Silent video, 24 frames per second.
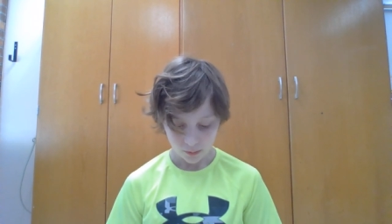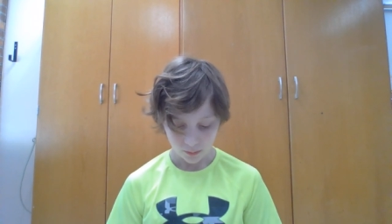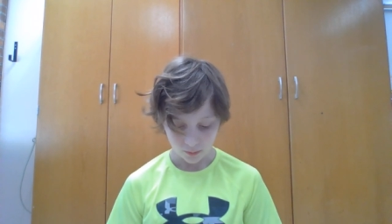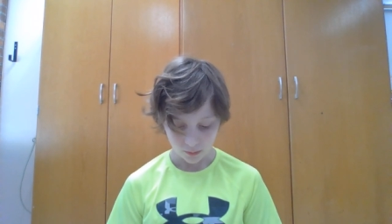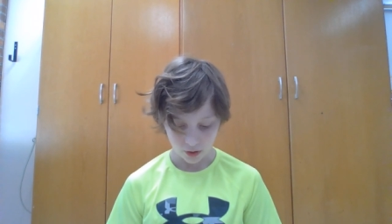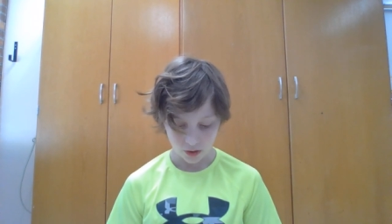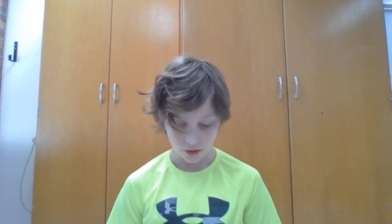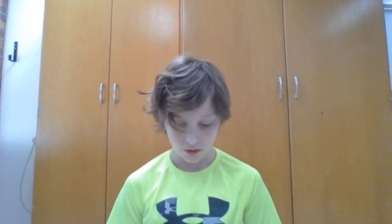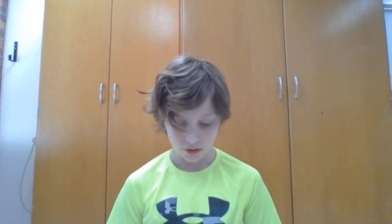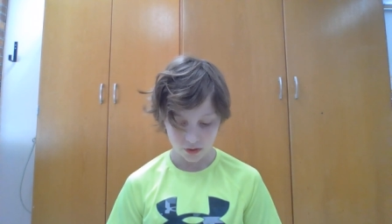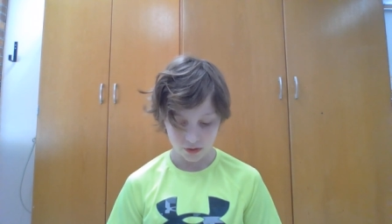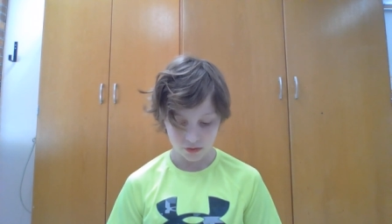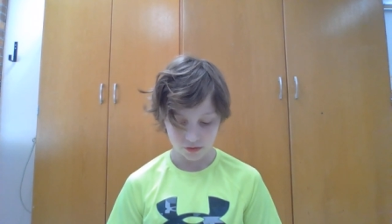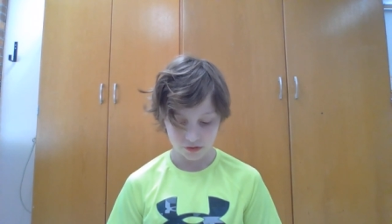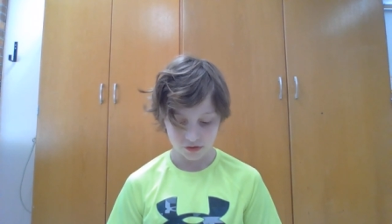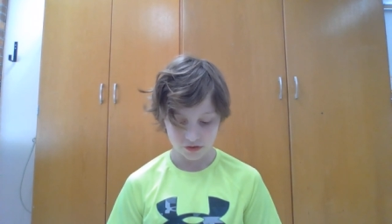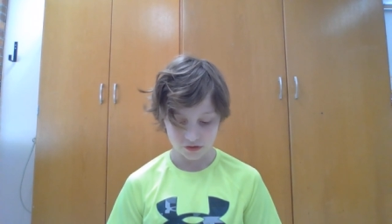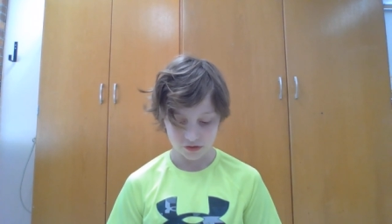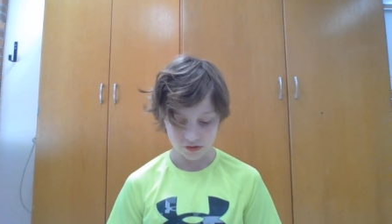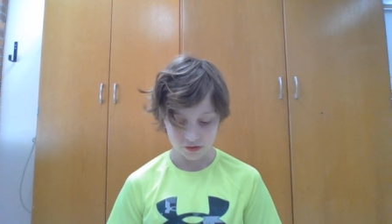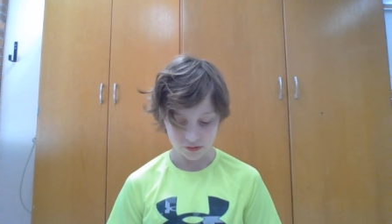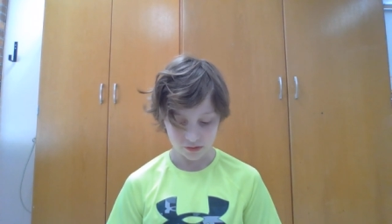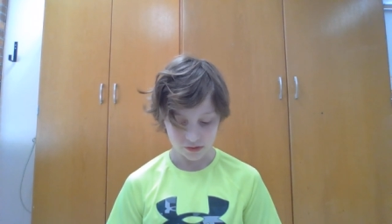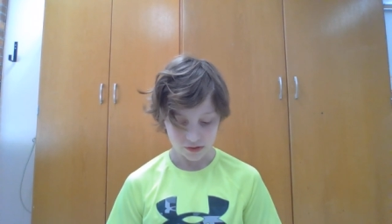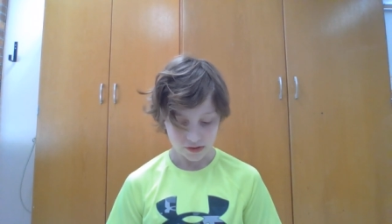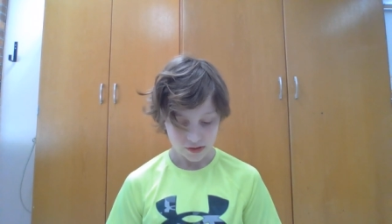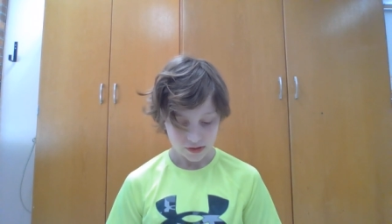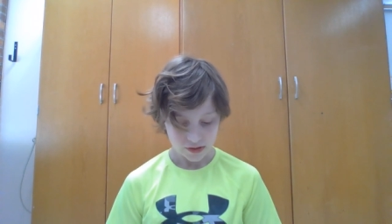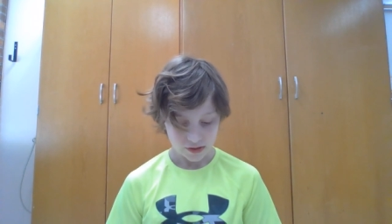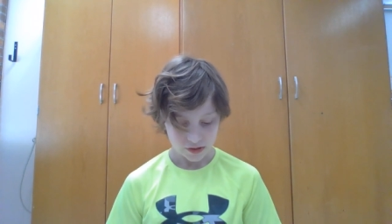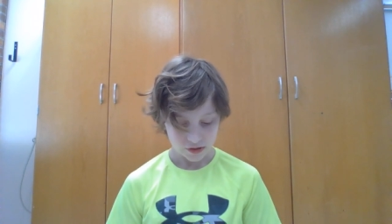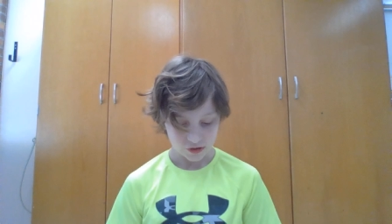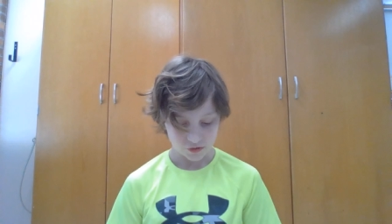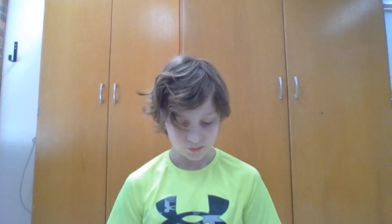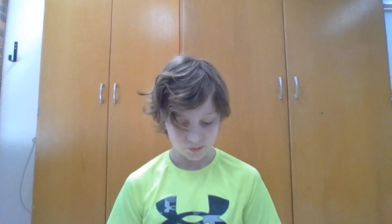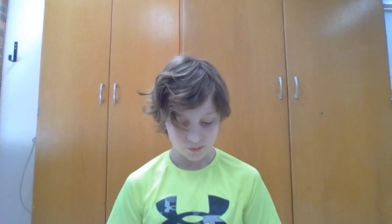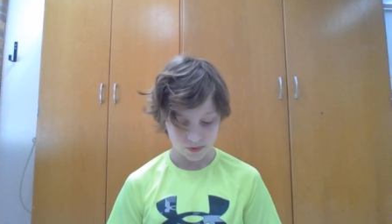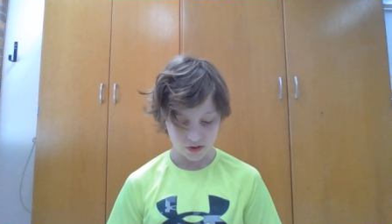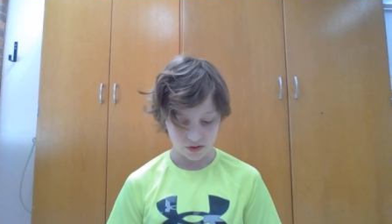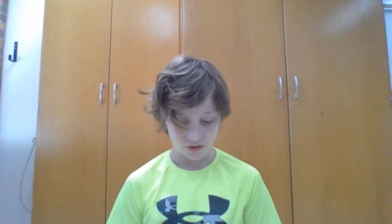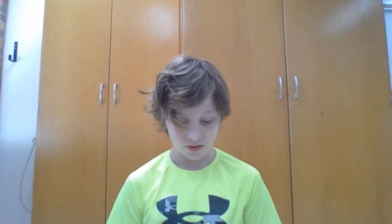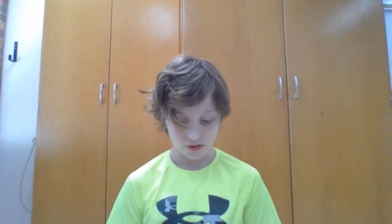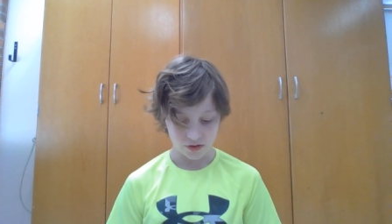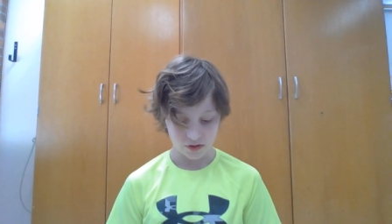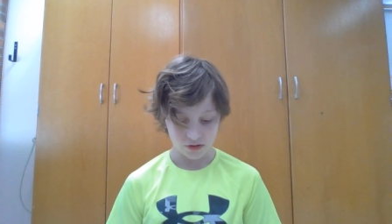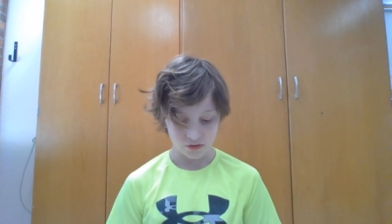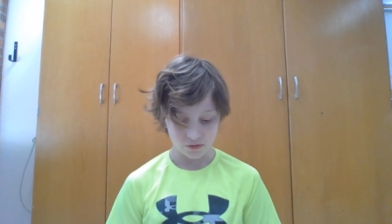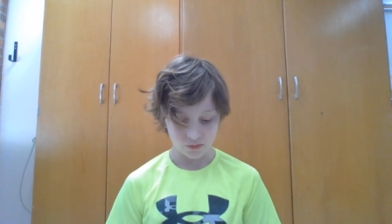Mario still has
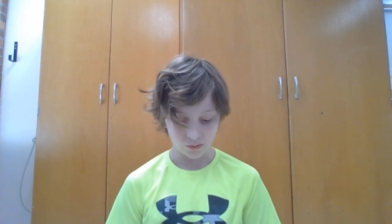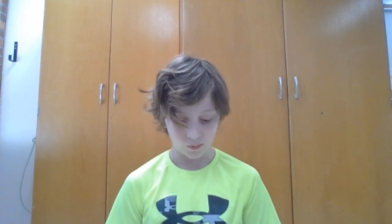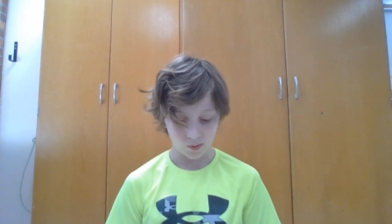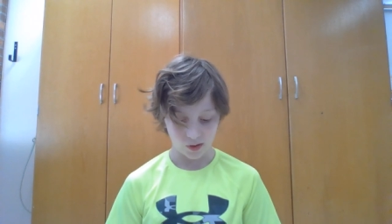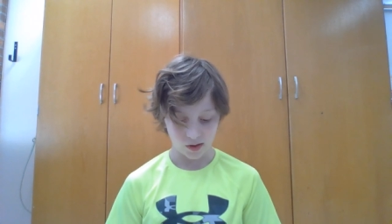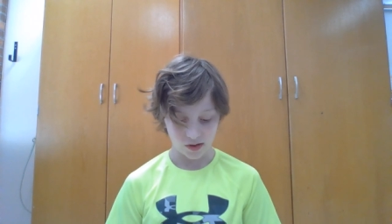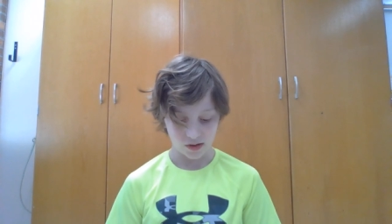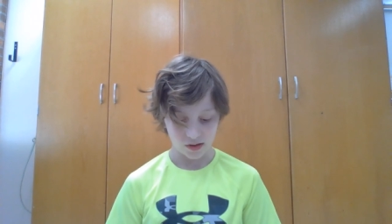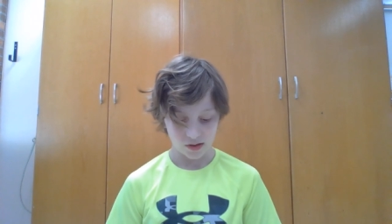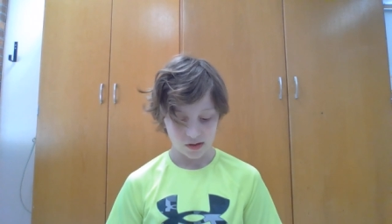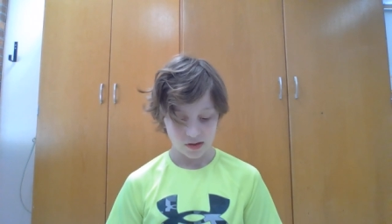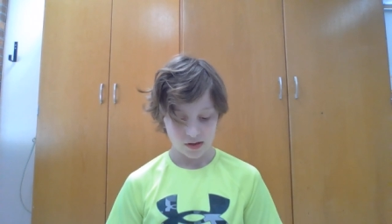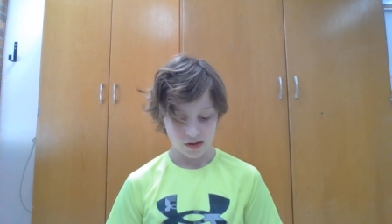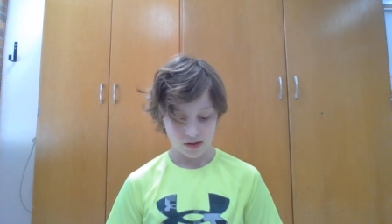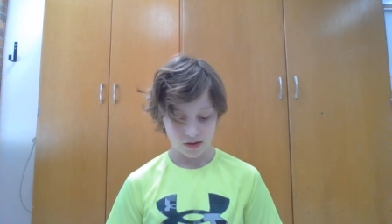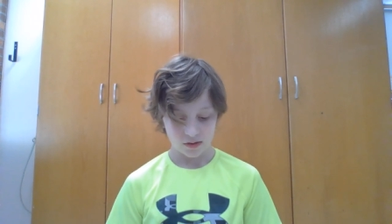periods when